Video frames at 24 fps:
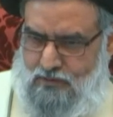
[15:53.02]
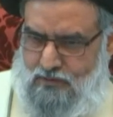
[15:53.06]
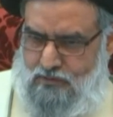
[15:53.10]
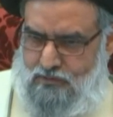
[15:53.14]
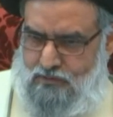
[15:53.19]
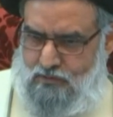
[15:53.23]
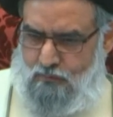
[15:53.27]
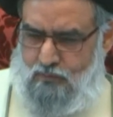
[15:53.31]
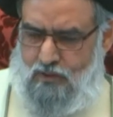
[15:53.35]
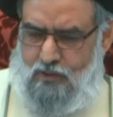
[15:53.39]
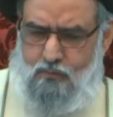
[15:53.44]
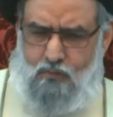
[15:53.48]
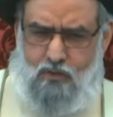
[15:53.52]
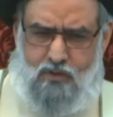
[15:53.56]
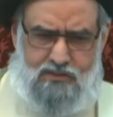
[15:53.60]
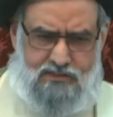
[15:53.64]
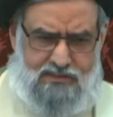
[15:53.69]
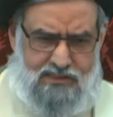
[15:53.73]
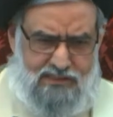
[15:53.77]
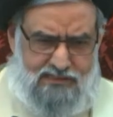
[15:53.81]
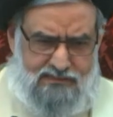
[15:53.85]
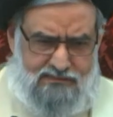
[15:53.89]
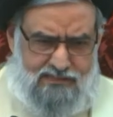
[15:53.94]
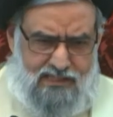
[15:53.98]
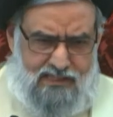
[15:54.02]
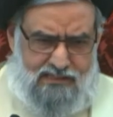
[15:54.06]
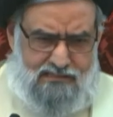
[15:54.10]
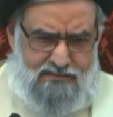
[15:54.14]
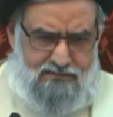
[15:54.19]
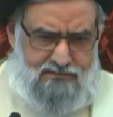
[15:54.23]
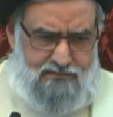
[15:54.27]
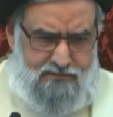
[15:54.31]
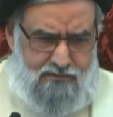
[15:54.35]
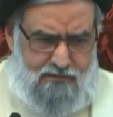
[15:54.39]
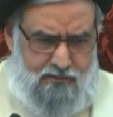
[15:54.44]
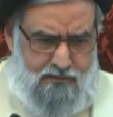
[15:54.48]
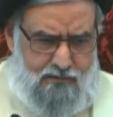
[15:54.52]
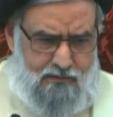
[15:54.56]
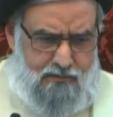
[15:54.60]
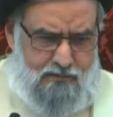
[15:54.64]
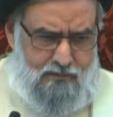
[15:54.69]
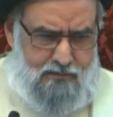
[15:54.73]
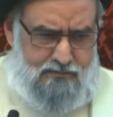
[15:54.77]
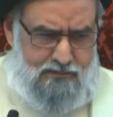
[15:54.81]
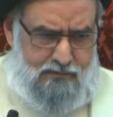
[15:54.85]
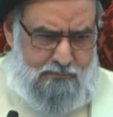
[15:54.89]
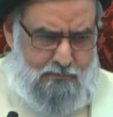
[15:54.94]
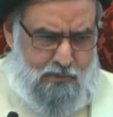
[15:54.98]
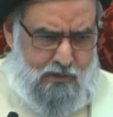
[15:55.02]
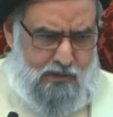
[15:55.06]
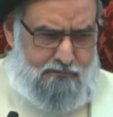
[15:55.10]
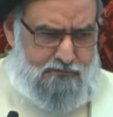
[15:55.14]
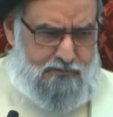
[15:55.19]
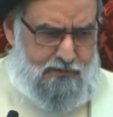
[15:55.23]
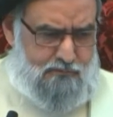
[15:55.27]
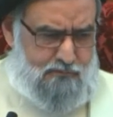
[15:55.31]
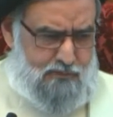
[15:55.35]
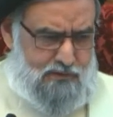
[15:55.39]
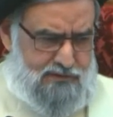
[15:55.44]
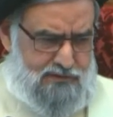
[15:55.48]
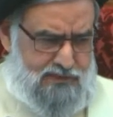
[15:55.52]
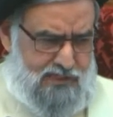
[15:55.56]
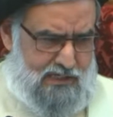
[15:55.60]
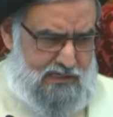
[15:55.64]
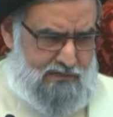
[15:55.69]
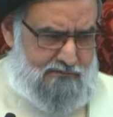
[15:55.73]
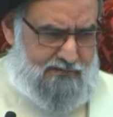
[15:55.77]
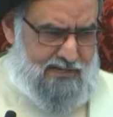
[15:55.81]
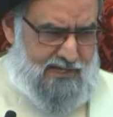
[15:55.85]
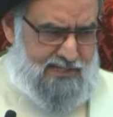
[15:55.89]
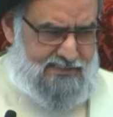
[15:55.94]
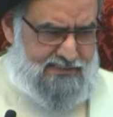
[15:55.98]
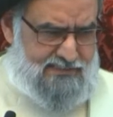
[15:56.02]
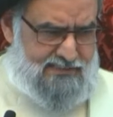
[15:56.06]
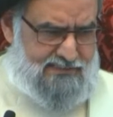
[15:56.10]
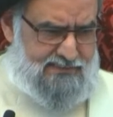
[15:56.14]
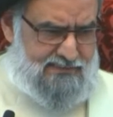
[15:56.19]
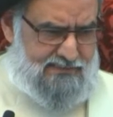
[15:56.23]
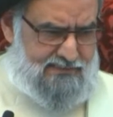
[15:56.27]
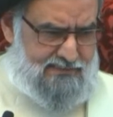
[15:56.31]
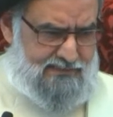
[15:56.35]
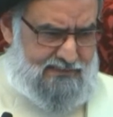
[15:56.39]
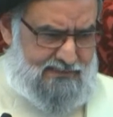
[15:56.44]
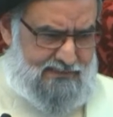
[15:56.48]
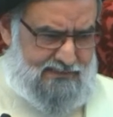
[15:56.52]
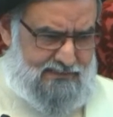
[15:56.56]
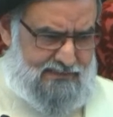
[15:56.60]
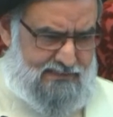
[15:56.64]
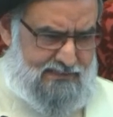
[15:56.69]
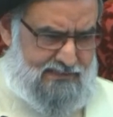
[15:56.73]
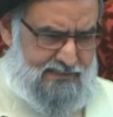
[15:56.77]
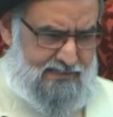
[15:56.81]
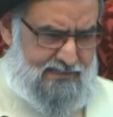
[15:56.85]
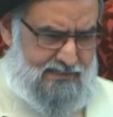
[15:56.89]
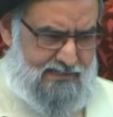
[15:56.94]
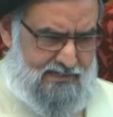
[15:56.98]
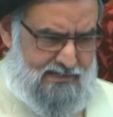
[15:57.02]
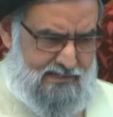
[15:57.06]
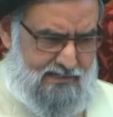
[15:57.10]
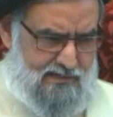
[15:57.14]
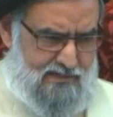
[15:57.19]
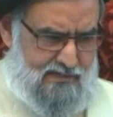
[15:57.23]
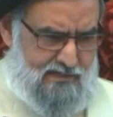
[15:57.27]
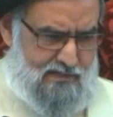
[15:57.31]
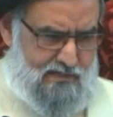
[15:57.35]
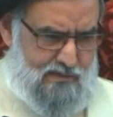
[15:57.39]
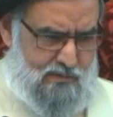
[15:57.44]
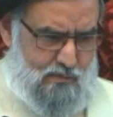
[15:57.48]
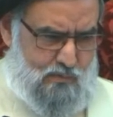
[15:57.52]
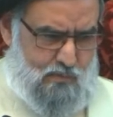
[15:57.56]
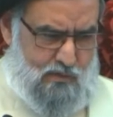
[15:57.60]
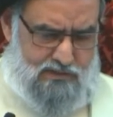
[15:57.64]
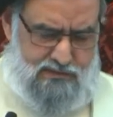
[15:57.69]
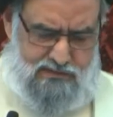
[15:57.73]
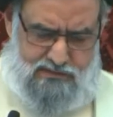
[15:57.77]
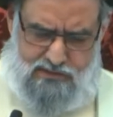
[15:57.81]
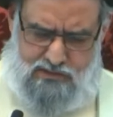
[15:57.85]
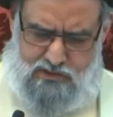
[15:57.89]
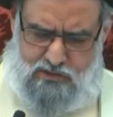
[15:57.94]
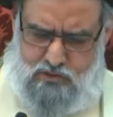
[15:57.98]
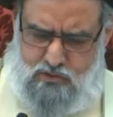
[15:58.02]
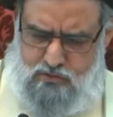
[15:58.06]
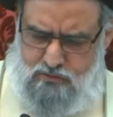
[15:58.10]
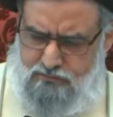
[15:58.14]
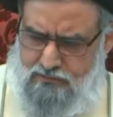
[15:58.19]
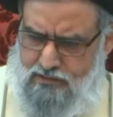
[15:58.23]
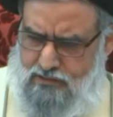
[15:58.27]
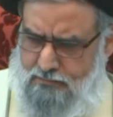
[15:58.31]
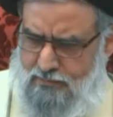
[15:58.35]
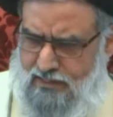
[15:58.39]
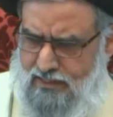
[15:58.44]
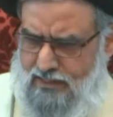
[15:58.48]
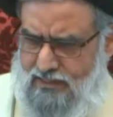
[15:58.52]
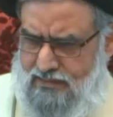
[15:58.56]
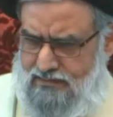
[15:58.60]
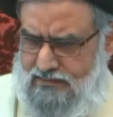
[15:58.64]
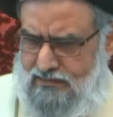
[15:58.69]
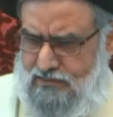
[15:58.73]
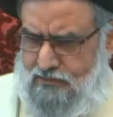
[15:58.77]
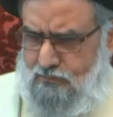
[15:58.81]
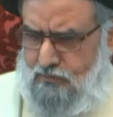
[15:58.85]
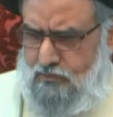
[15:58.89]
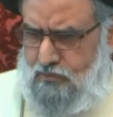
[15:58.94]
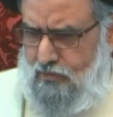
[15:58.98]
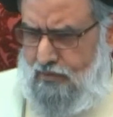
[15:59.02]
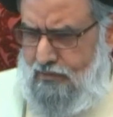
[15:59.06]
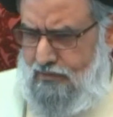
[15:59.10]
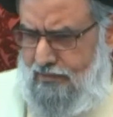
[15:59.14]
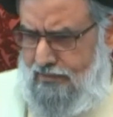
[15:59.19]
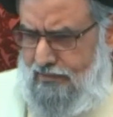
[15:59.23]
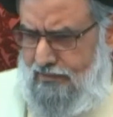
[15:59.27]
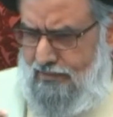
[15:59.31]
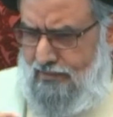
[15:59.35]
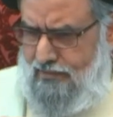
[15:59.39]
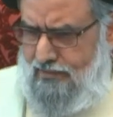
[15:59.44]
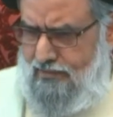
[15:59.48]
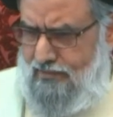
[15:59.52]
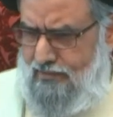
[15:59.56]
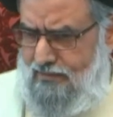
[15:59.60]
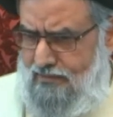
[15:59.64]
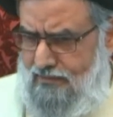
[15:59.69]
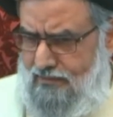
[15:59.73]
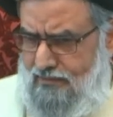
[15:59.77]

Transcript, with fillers: So what was it that, you know, the Prophet was kind of hesitating? Was it the issue of namaz? It was already there.